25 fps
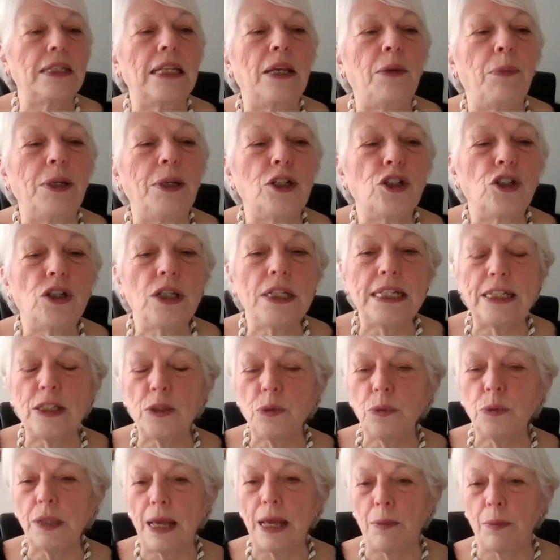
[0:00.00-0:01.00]
So we're trying to
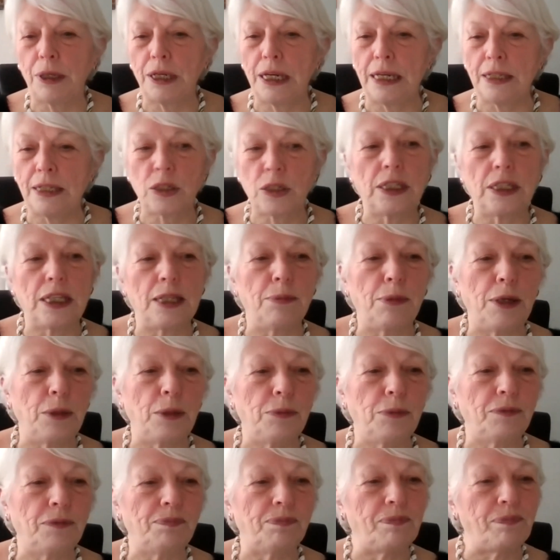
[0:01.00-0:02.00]
sort that one out at the
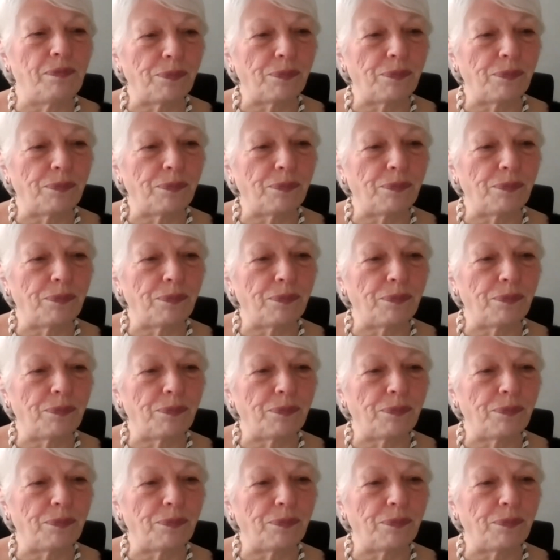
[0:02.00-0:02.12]
moment.